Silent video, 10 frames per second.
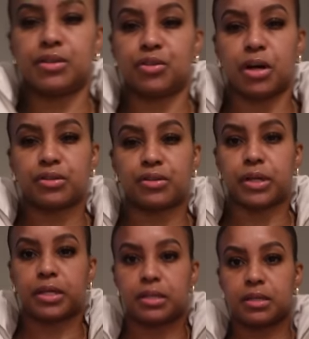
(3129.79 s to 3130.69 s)
the
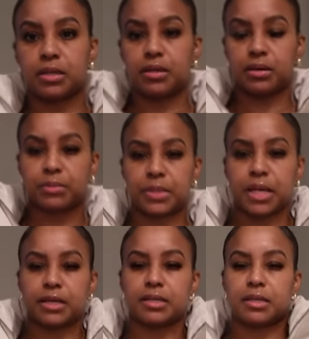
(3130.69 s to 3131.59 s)
drawstrings. You know what I'm
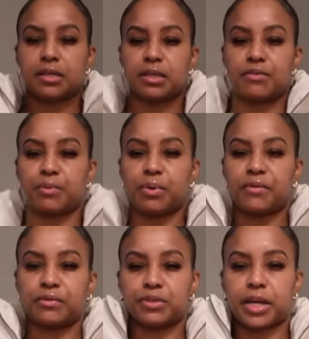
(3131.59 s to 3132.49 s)
saying? Because then it's giving
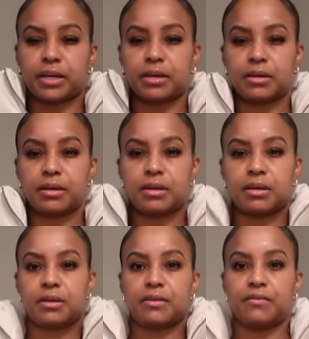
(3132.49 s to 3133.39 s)
puffer jacket
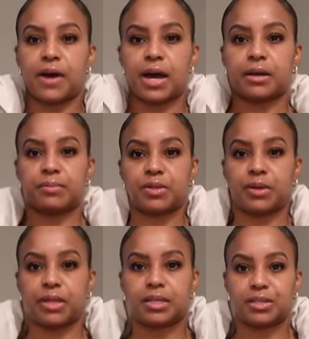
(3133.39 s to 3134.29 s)
vibe. So
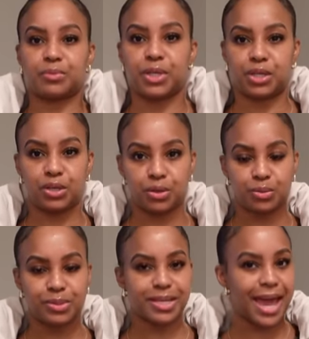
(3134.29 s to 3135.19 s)
I think this will be
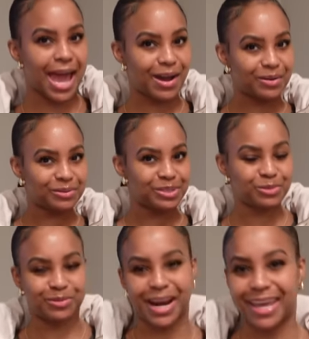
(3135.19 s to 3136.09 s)
cute out,
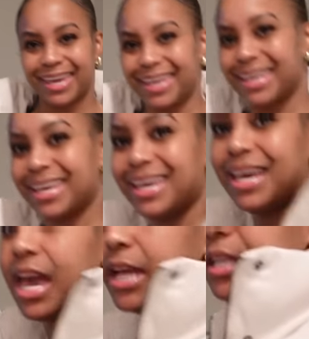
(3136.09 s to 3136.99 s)
right? And